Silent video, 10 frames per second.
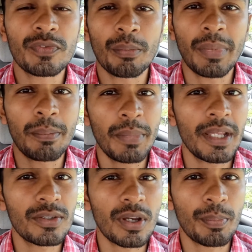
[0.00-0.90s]
from my
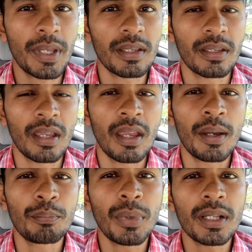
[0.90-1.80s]
main topic,
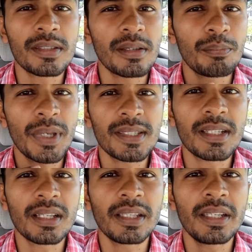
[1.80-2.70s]
but
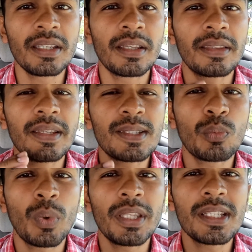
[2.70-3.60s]
basically,
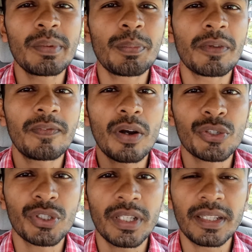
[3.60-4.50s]
when these people
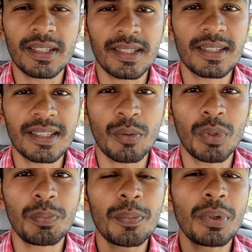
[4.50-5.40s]
function in the system,
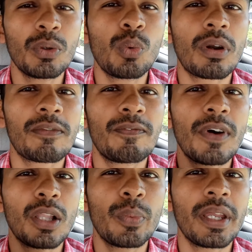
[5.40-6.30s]
when people who are
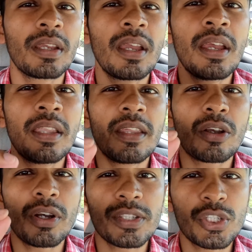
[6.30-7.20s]
following the
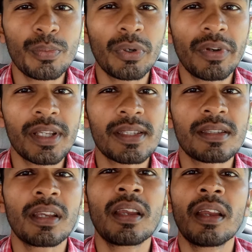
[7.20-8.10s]
consumerist,
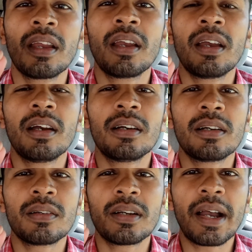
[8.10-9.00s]

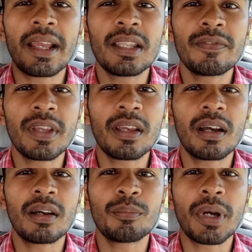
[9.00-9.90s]
high
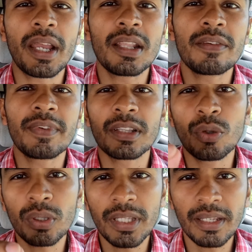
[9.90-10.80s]
living,
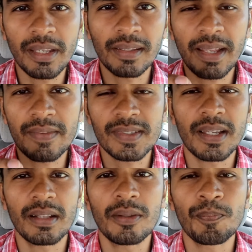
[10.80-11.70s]
low thinking
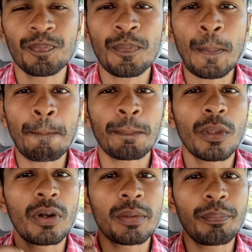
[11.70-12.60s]
lifestyle,
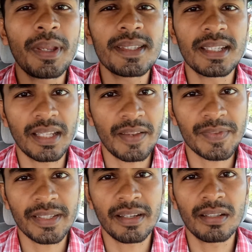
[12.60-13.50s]
or the busy
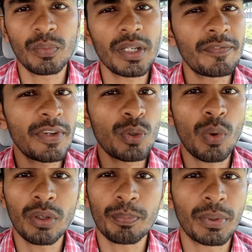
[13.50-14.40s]
lifestyle, whatever you
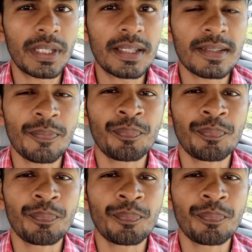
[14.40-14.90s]
want to put it,